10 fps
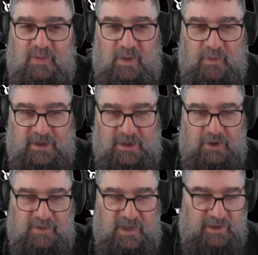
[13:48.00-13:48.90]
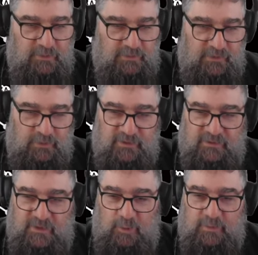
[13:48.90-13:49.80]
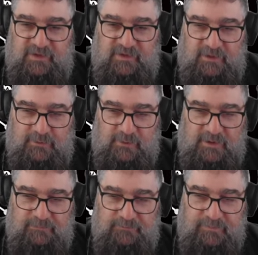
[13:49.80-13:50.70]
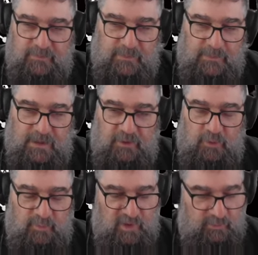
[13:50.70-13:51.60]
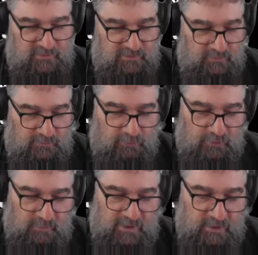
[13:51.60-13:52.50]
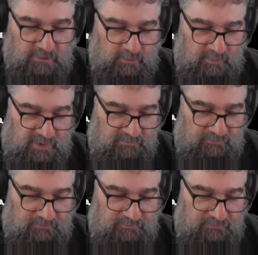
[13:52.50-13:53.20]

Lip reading: but we're going to go downhill soon, which will help us accelerate, and I'll be able to throttle back a little bit.